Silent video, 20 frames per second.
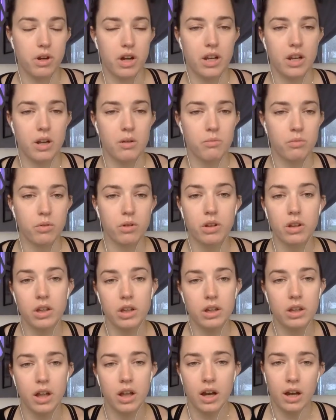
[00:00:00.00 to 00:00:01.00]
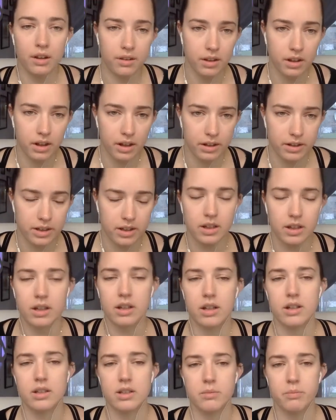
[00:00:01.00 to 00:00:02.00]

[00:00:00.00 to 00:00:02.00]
And I'm really glad that I did.